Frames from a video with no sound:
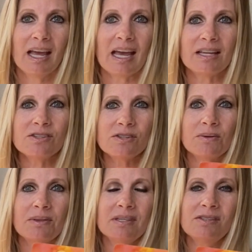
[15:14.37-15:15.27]
And so
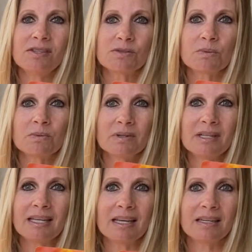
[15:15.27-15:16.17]
this is
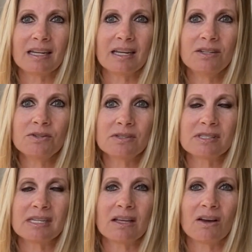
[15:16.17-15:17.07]
really an
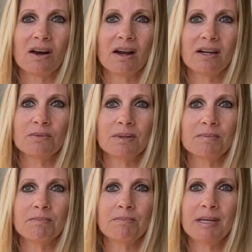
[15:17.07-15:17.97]
interesting card with
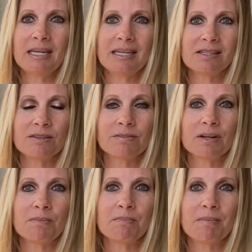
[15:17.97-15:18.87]
many
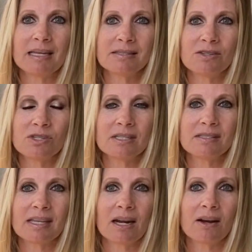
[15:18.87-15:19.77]
different
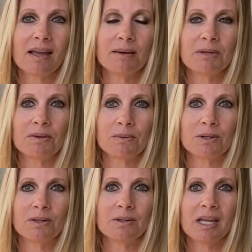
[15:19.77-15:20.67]
messages that are coming
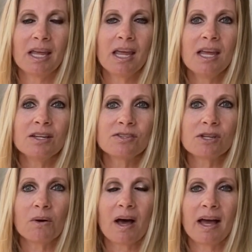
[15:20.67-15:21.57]
through.
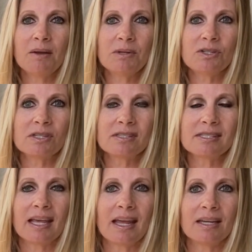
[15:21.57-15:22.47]
So I would just
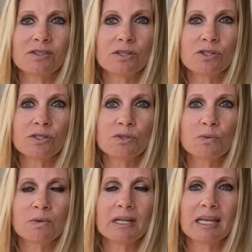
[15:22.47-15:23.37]
say to just
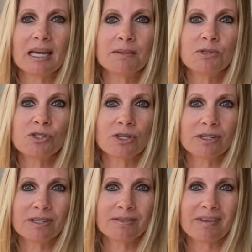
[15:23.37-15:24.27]
really
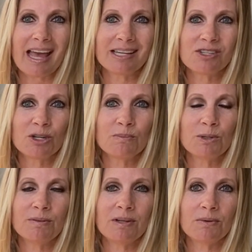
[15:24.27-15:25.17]
observe as you're
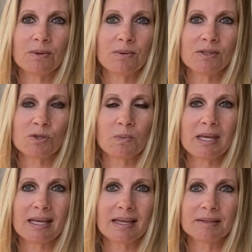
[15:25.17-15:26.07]
moving through this week